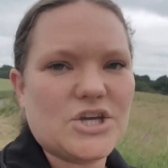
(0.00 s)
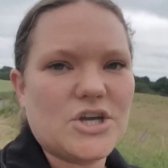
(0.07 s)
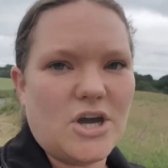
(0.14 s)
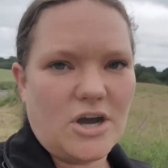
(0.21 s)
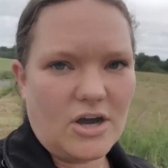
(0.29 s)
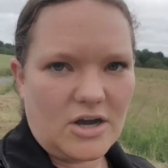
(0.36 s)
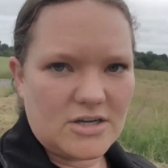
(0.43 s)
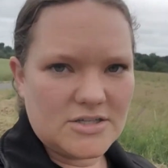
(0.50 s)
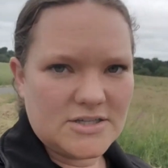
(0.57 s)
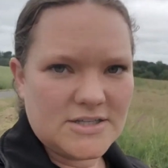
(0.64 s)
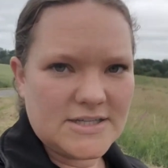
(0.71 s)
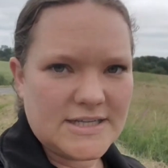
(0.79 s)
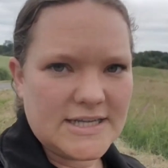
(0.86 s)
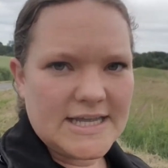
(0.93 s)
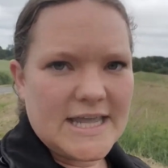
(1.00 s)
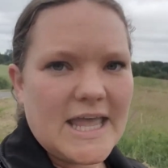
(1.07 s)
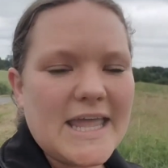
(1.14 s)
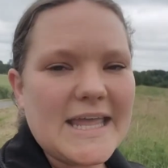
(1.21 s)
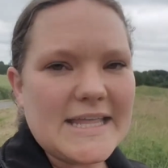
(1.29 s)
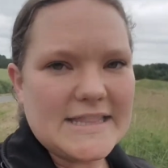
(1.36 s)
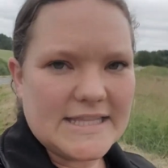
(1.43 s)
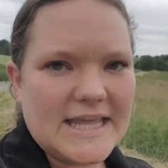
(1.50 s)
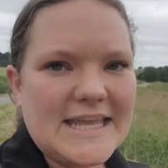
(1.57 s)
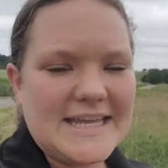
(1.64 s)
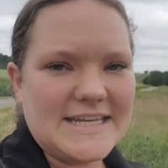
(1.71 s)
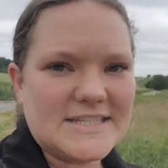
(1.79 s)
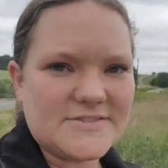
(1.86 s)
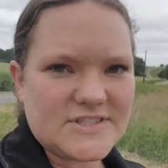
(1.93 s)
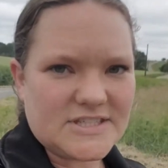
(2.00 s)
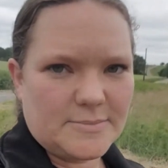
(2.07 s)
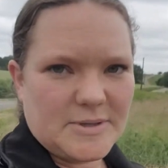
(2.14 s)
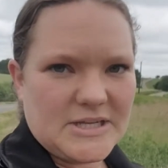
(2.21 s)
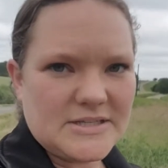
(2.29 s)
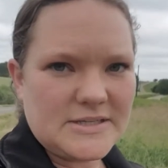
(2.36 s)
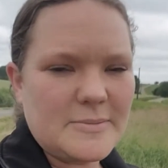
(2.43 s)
car in the heat of summer.